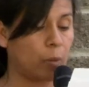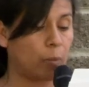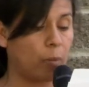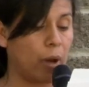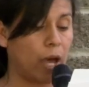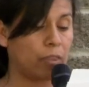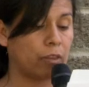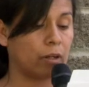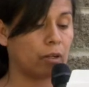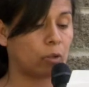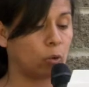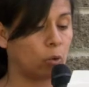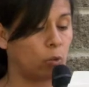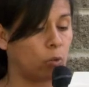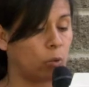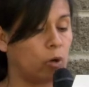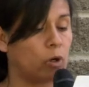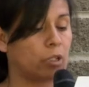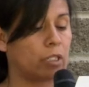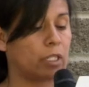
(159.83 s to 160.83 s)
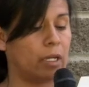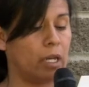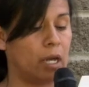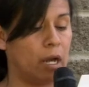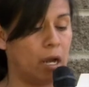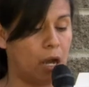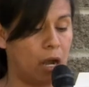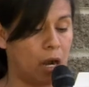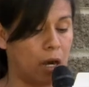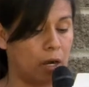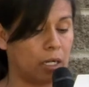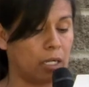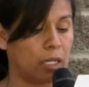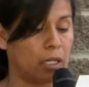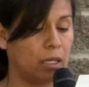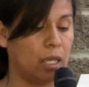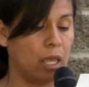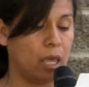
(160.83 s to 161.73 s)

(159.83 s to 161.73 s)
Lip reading: a mother who worked hard